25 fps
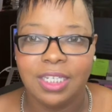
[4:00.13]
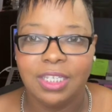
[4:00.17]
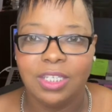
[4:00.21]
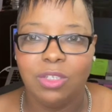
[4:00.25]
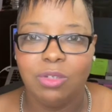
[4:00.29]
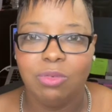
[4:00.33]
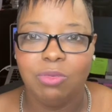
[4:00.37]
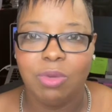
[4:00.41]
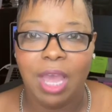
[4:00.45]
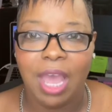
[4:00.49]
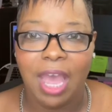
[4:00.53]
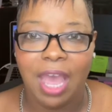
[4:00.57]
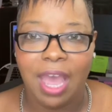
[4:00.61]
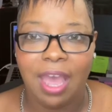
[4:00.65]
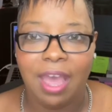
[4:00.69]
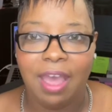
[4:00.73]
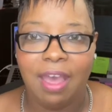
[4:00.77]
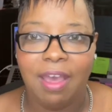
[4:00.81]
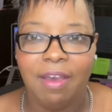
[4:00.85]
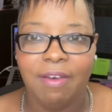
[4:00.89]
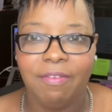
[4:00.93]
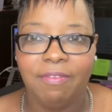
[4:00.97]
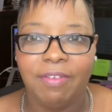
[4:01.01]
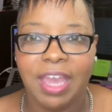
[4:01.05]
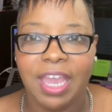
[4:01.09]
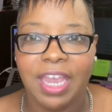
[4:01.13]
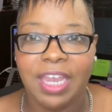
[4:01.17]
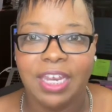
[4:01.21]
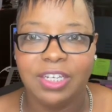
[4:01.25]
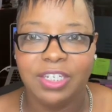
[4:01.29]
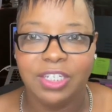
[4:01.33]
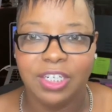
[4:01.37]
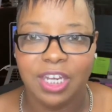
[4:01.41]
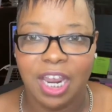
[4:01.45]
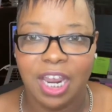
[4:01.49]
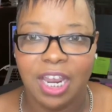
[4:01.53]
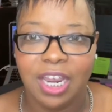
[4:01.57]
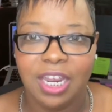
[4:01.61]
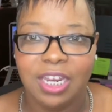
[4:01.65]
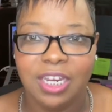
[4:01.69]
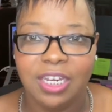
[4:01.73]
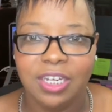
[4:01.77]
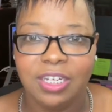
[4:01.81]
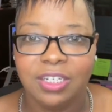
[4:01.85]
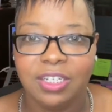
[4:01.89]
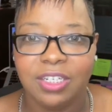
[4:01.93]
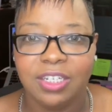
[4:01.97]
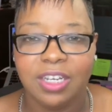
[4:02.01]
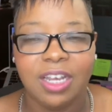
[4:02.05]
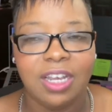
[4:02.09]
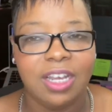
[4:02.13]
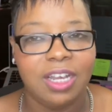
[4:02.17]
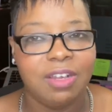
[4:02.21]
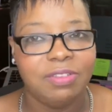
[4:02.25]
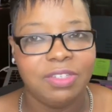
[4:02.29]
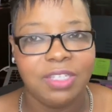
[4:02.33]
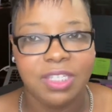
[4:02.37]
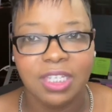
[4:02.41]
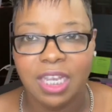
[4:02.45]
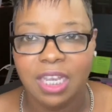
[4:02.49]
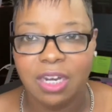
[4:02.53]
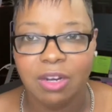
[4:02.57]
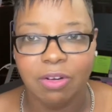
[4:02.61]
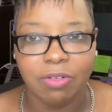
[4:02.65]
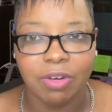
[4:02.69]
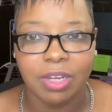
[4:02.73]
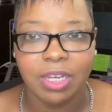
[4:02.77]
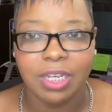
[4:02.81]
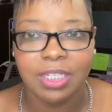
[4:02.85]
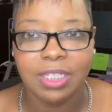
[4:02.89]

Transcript: to have a change of scenery.